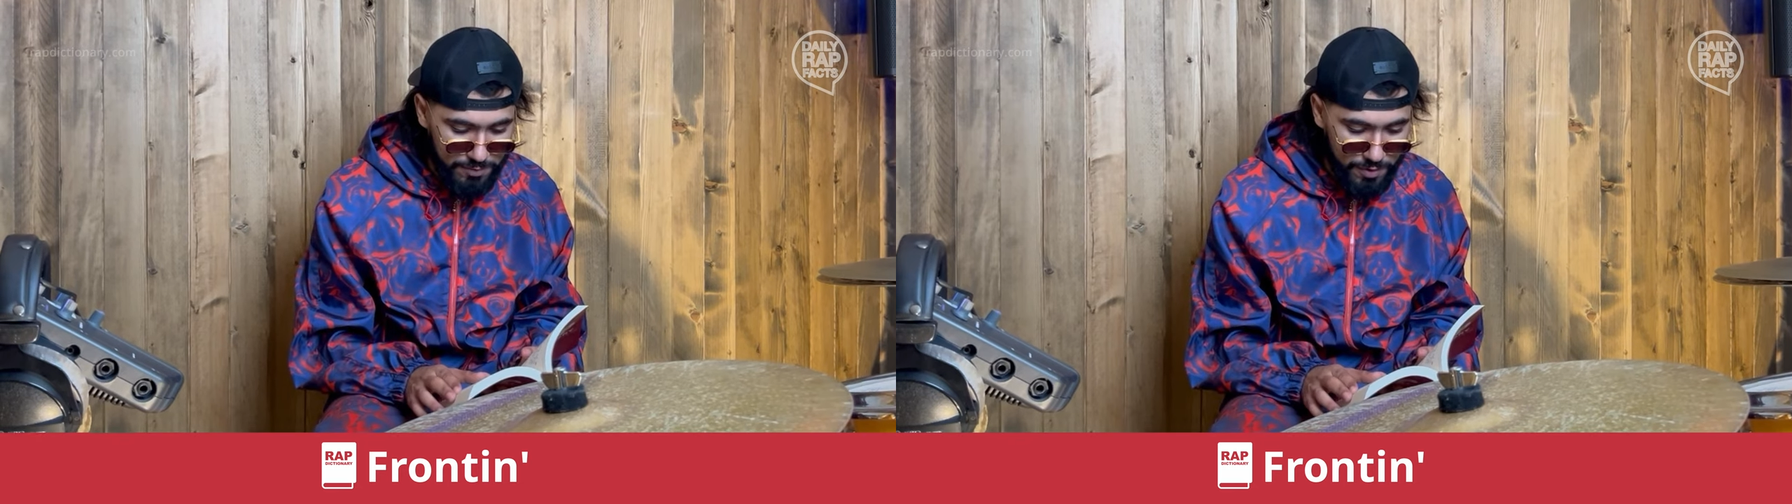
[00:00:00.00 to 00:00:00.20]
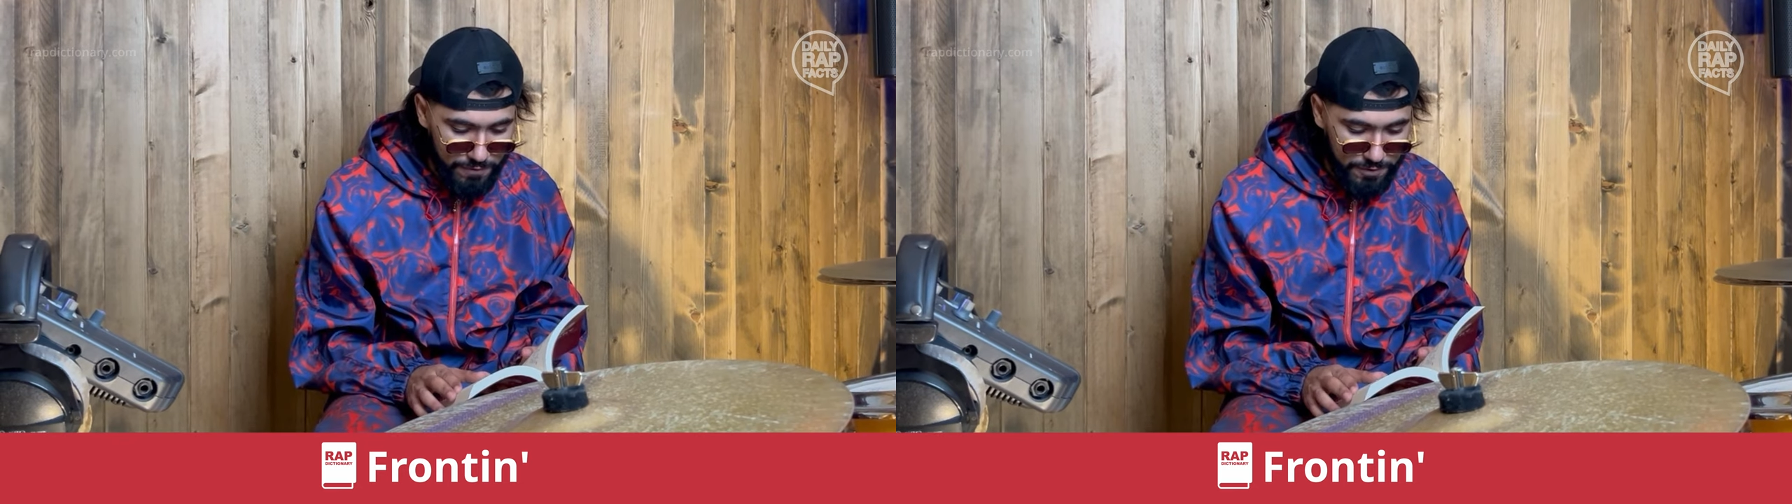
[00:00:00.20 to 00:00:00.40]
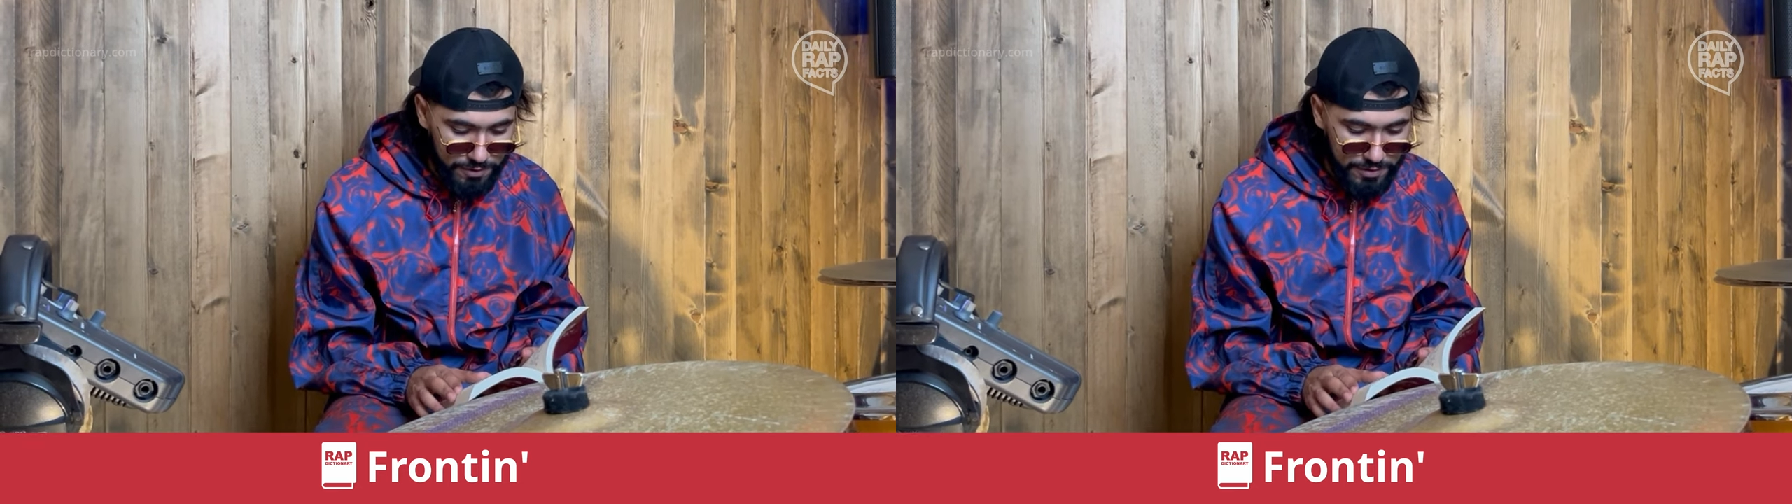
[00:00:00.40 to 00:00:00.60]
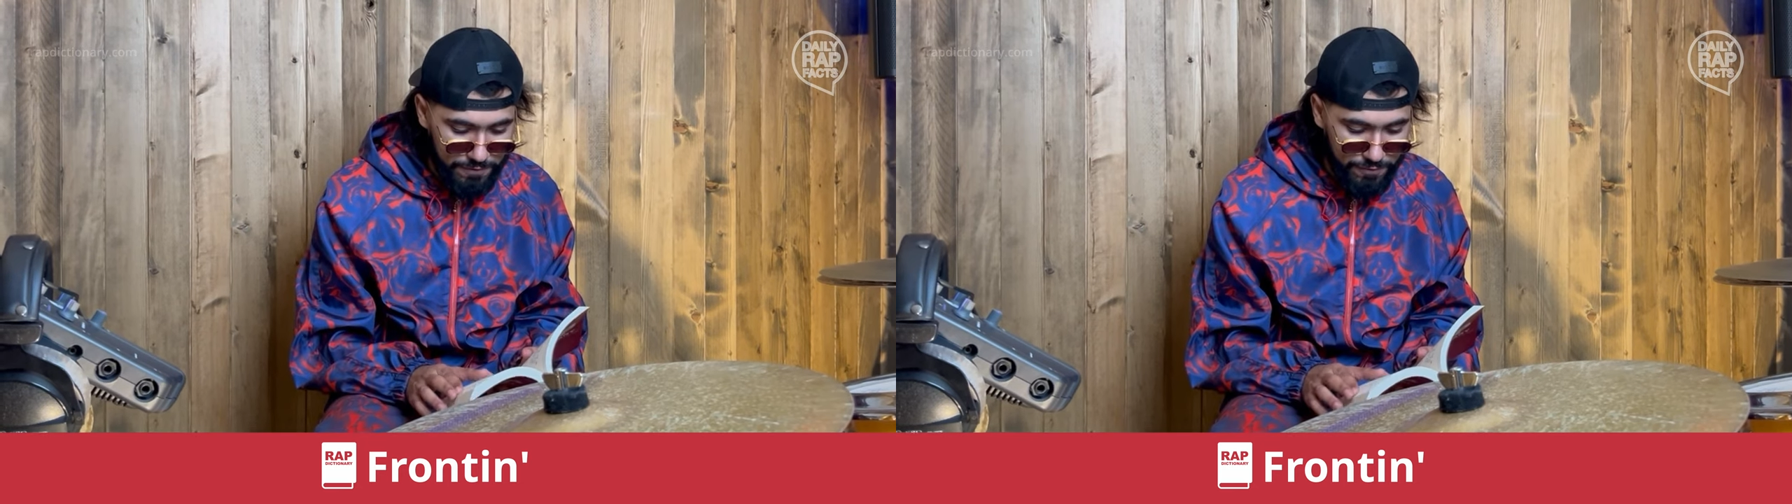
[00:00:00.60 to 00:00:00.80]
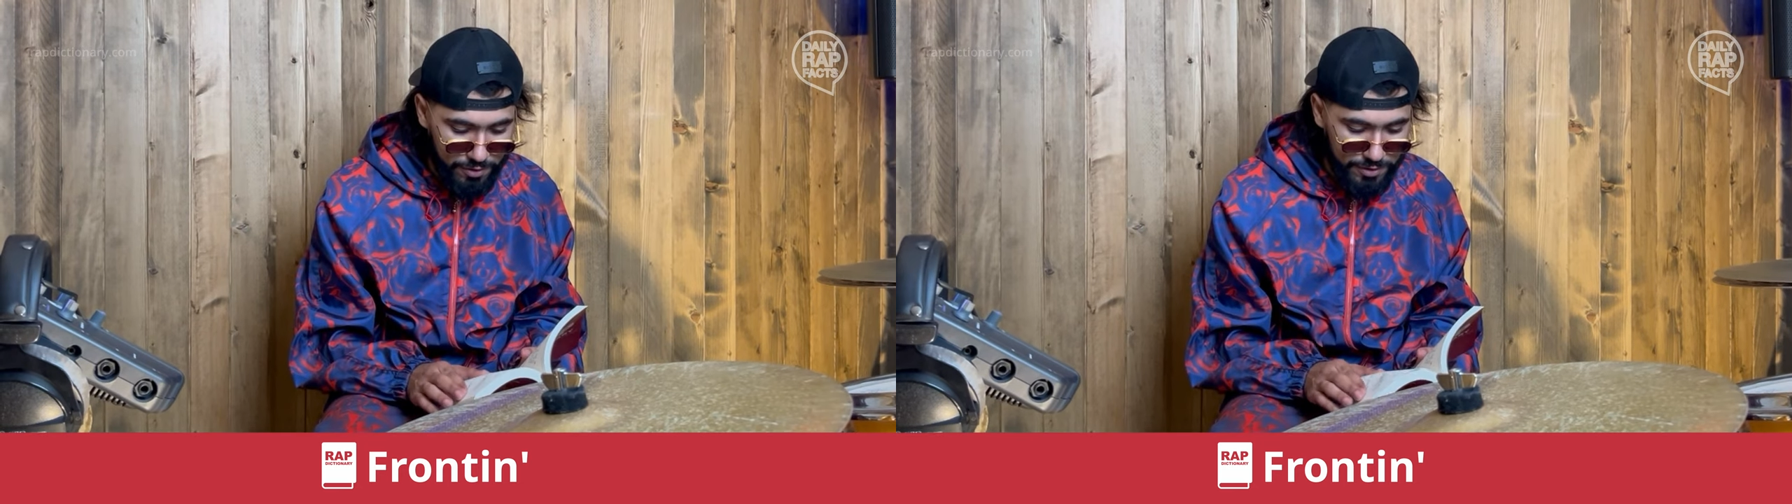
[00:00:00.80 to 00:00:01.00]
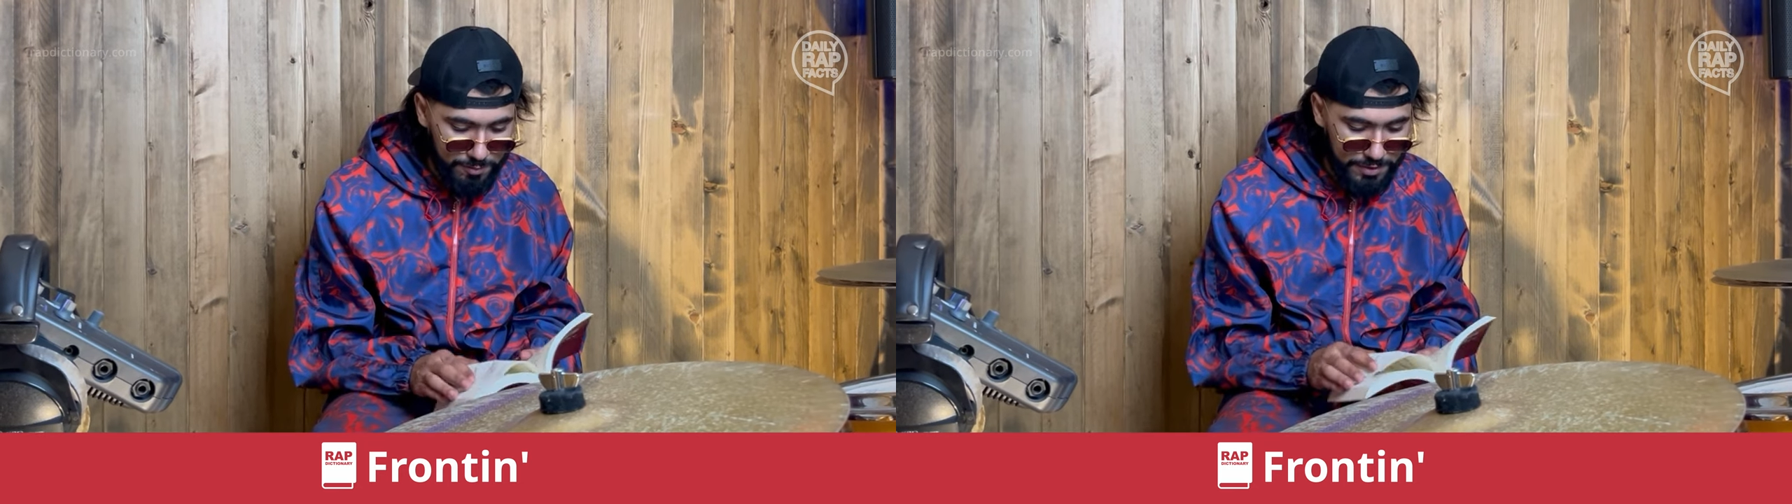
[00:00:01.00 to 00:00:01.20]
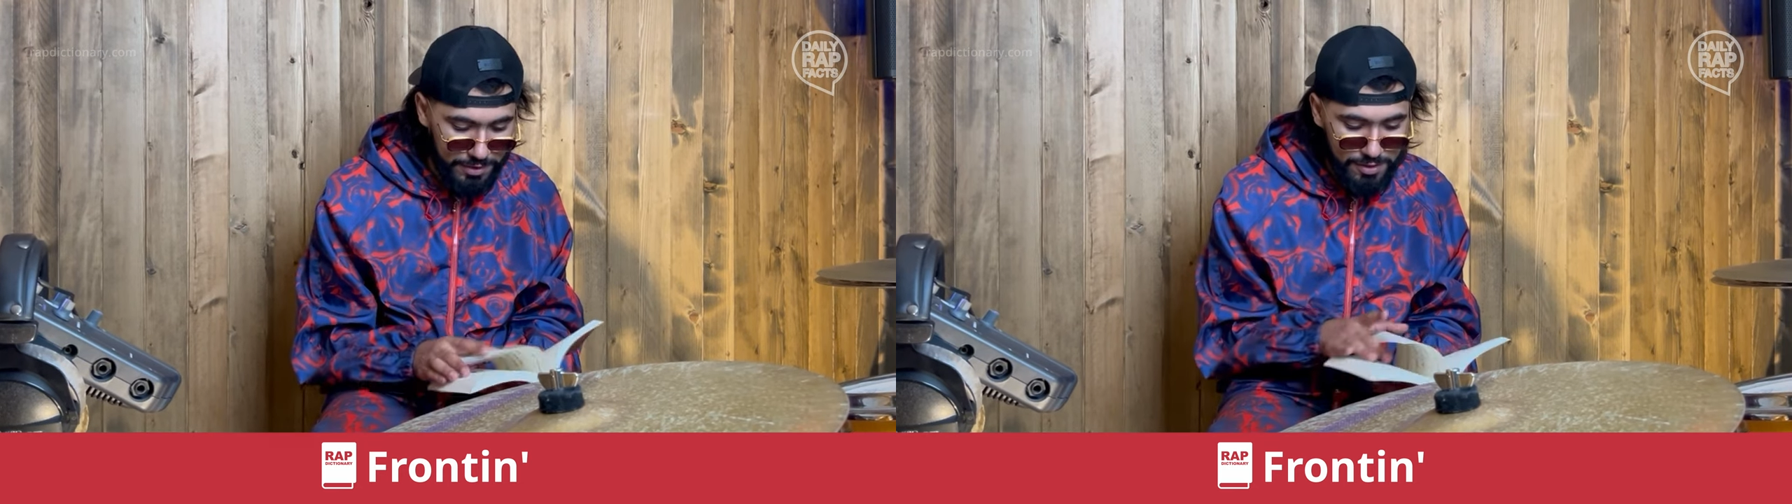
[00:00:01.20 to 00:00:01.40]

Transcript: motherfuckers are funding me.